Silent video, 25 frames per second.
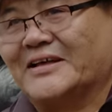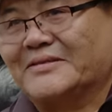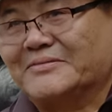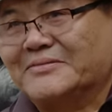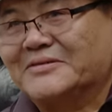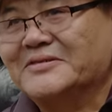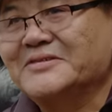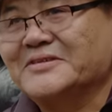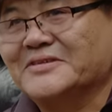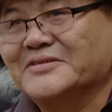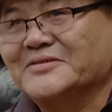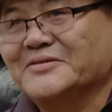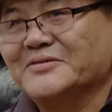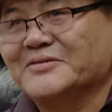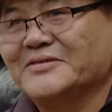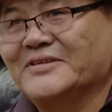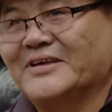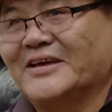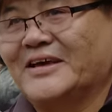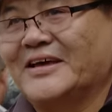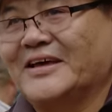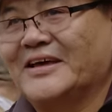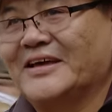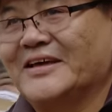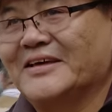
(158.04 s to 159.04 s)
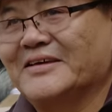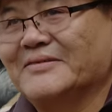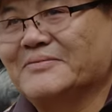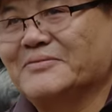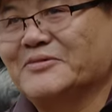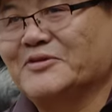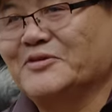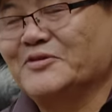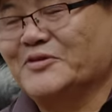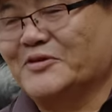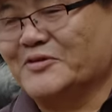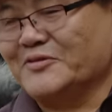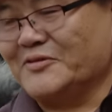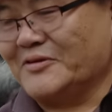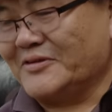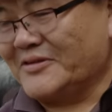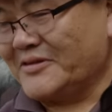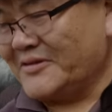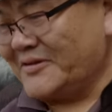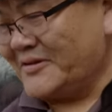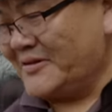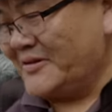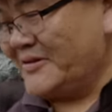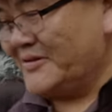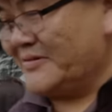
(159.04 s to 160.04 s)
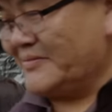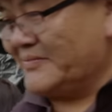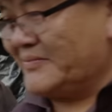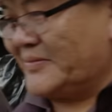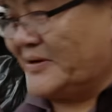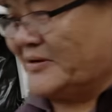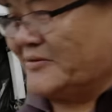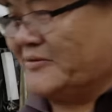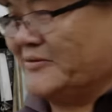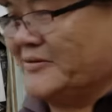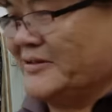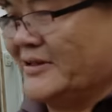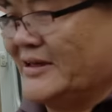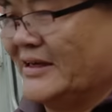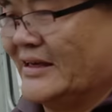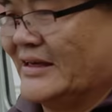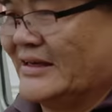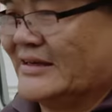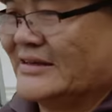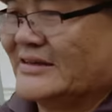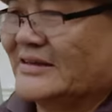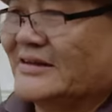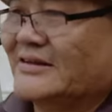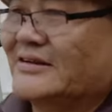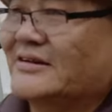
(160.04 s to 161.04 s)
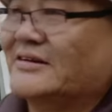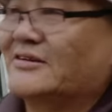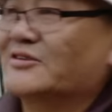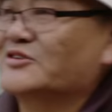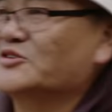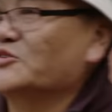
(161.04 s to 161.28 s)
the road ahead of us is rough. We could also